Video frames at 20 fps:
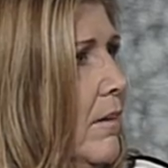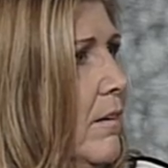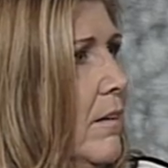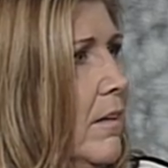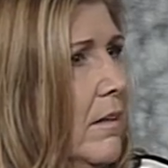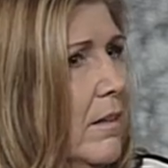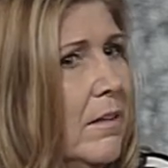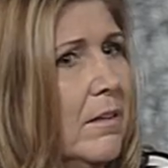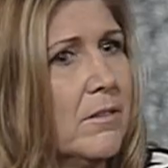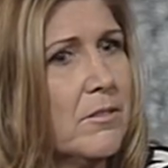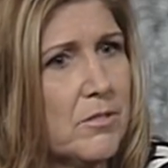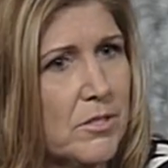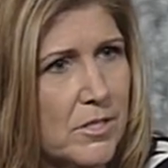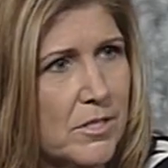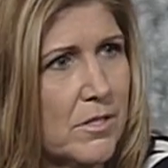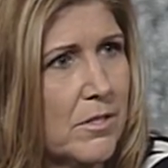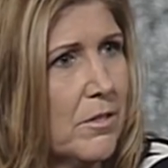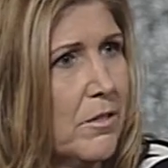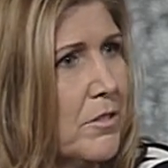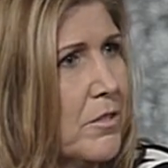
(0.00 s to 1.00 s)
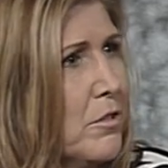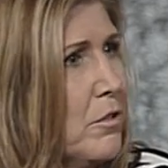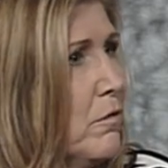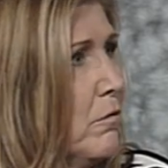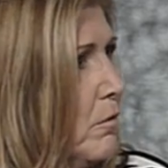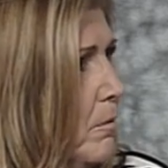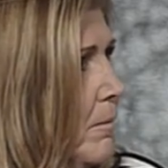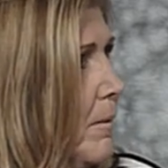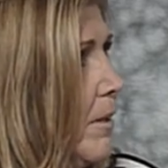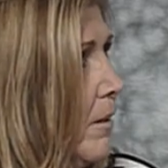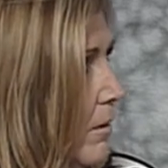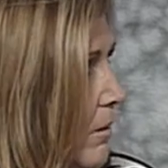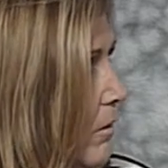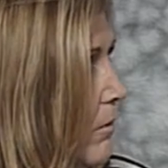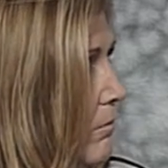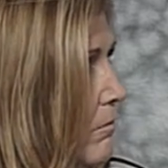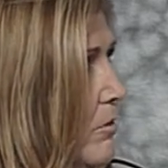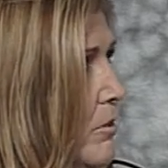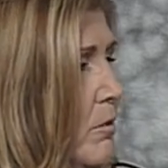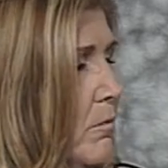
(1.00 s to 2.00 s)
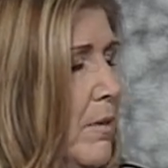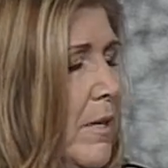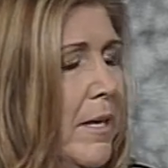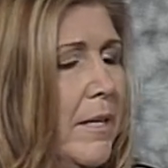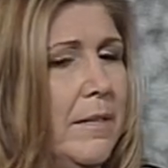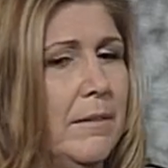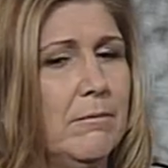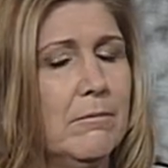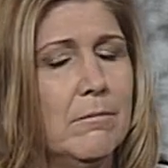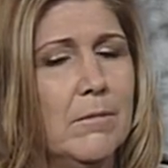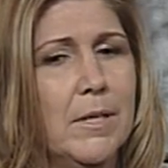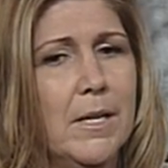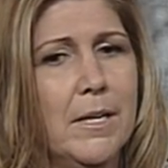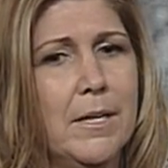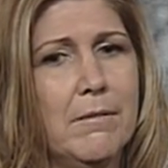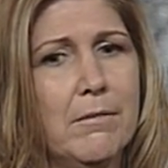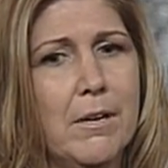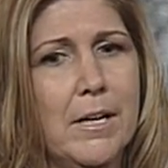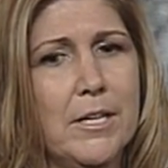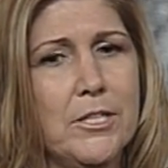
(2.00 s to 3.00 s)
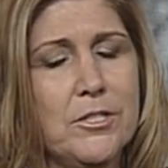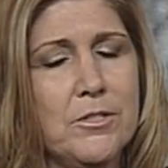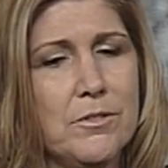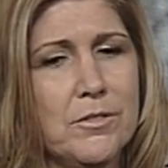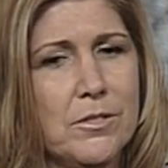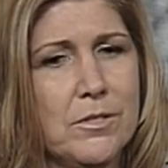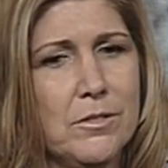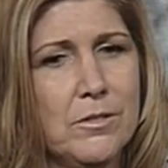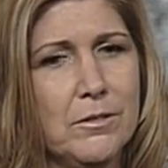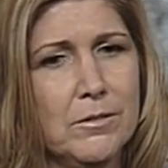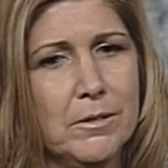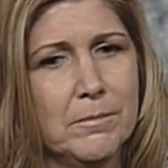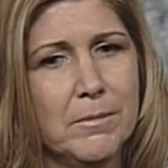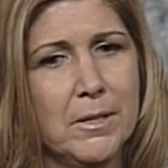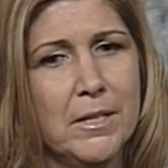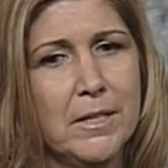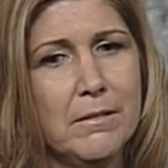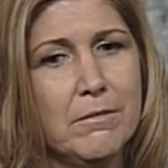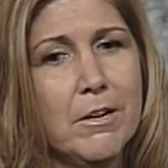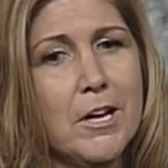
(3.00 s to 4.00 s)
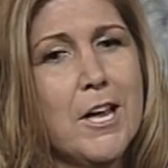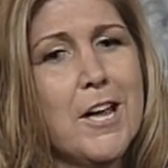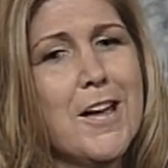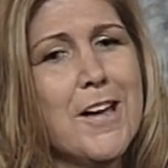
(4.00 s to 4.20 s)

and then I'll just turn to from there and do what I, whatever I choose to do in life.